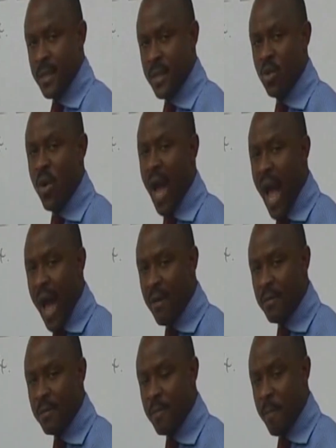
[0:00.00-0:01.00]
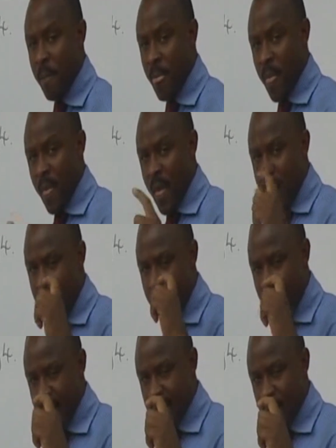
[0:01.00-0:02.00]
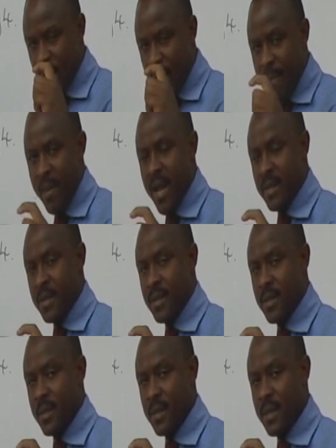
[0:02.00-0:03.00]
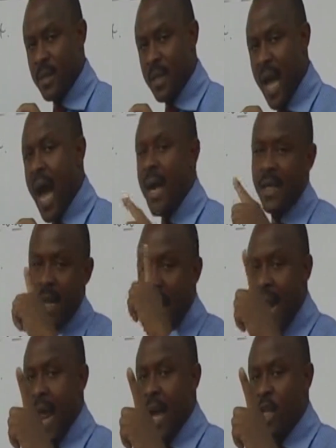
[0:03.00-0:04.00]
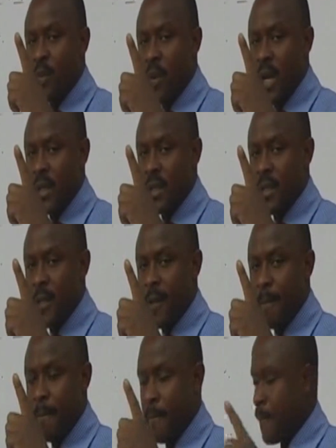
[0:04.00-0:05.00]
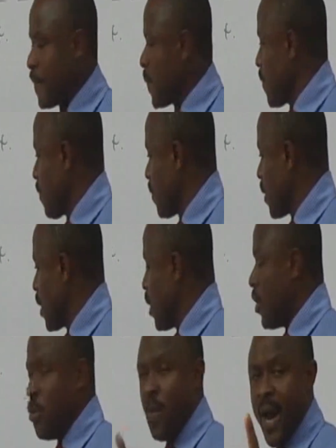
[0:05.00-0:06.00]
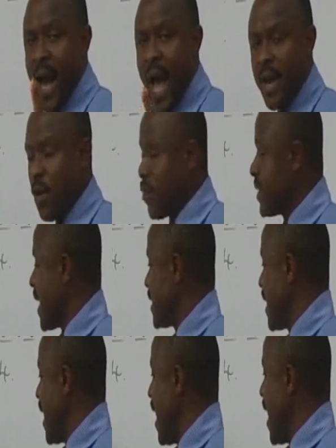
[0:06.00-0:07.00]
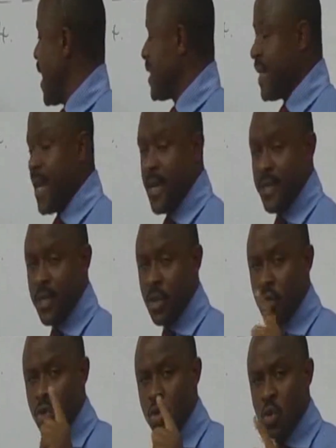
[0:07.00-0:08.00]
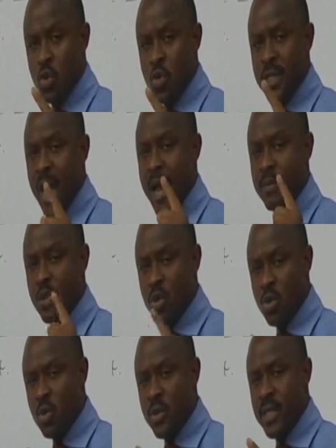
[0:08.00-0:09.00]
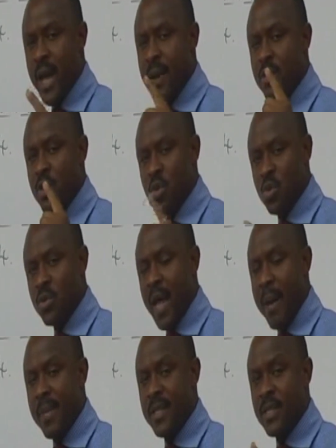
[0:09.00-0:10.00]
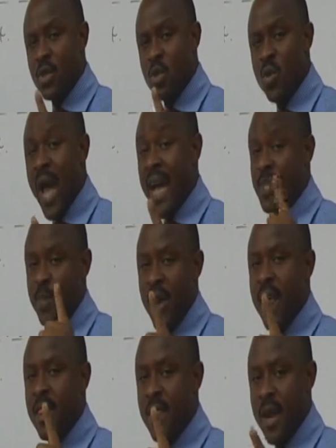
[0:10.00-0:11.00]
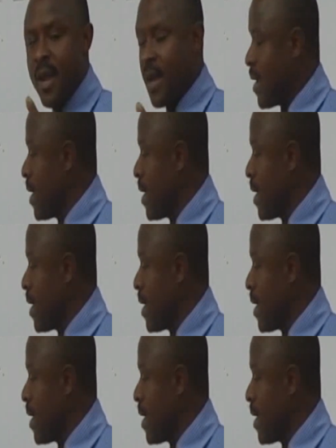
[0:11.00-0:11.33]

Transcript: to have a particular base and an exponent. You and I know that 8 is 2 times 2 times 2. That means 2 exponent 3.